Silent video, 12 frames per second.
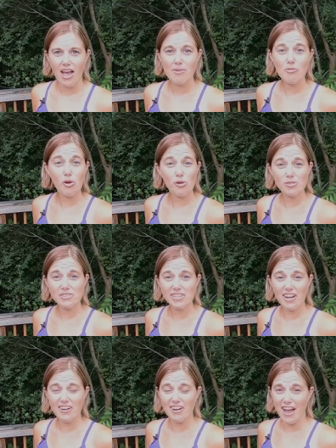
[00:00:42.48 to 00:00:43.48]
I'm holding
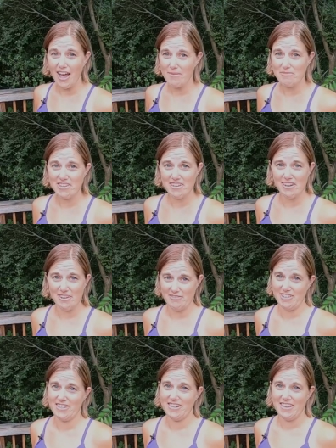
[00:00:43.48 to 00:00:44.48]
our Omnia
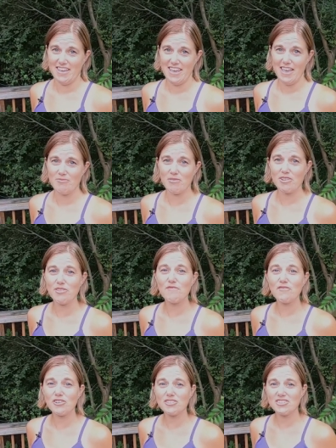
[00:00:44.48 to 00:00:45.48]
oven, and one of the
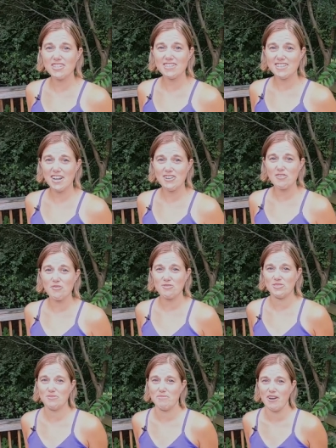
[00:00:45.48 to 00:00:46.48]
first things that I
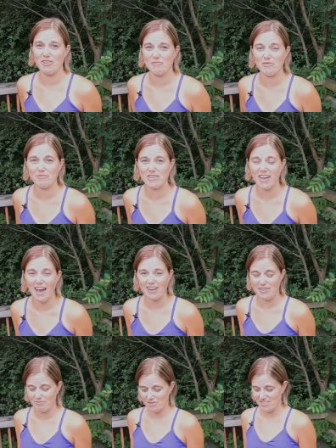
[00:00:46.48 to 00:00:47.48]
noticed about it when we
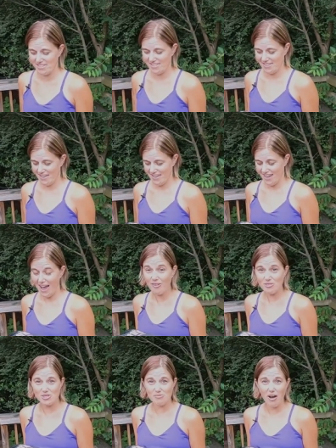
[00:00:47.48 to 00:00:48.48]
got it was
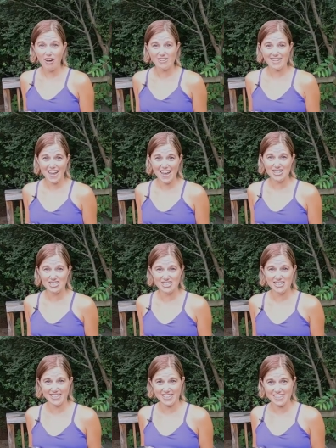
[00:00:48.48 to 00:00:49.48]
how small it
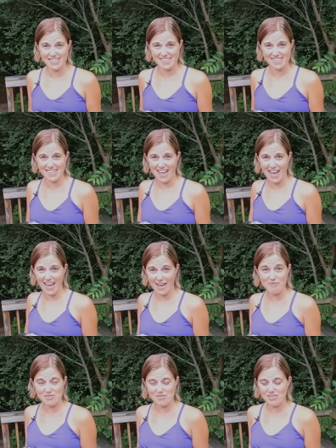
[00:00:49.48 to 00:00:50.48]
actually is.
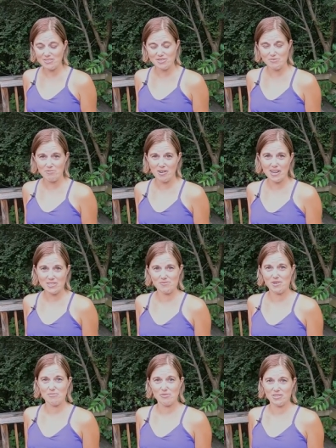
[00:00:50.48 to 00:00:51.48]
I, I was a little surprised
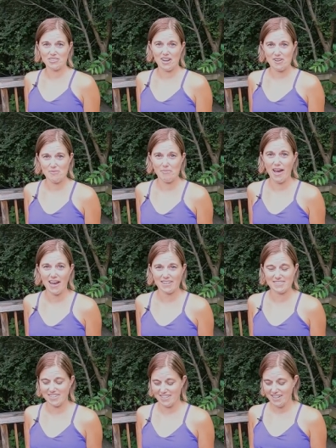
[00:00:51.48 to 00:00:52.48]
when I pulled it out of the
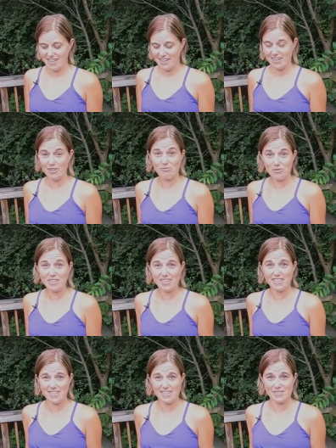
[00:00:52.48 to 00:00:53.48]
box that it
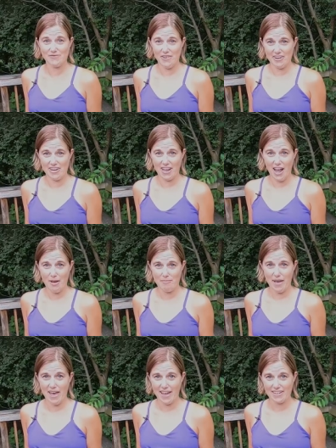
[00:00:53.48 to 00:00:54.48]
really is very
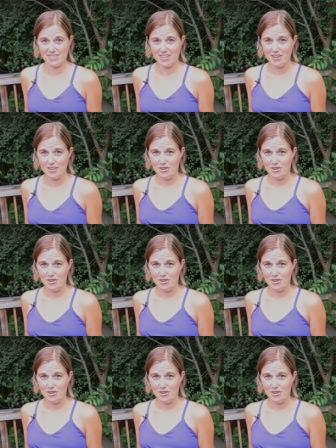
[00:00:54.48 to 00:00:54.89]
compact,